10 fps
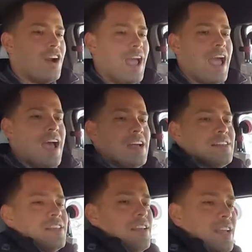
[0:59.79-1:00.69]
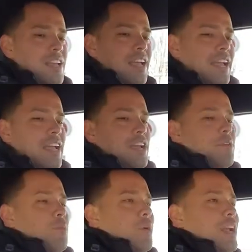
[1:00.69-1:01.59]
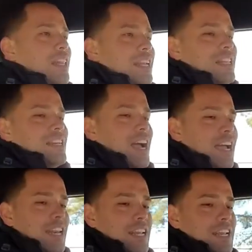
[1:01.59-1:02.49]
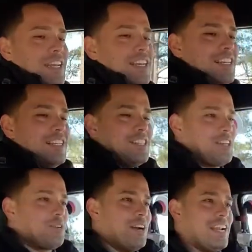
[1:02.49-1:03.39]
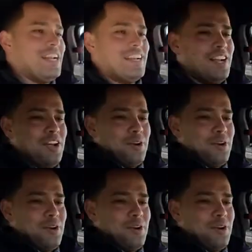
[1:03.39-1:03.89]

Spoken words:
car has a really tiny screen